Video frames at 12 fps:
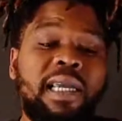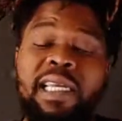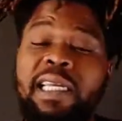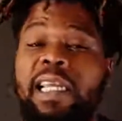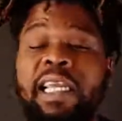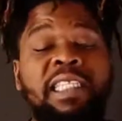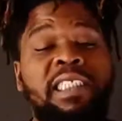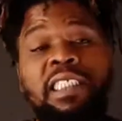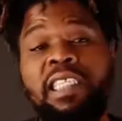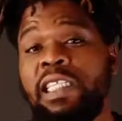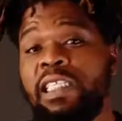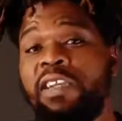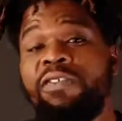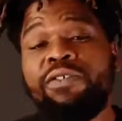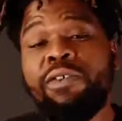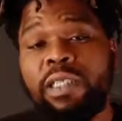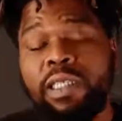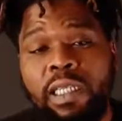it just hit
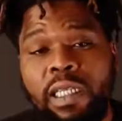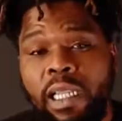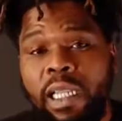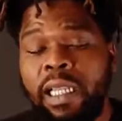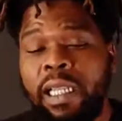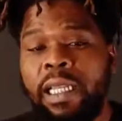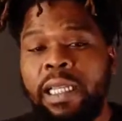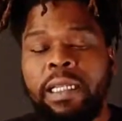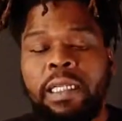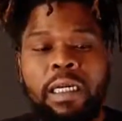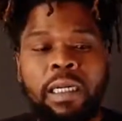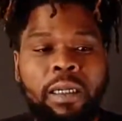different. And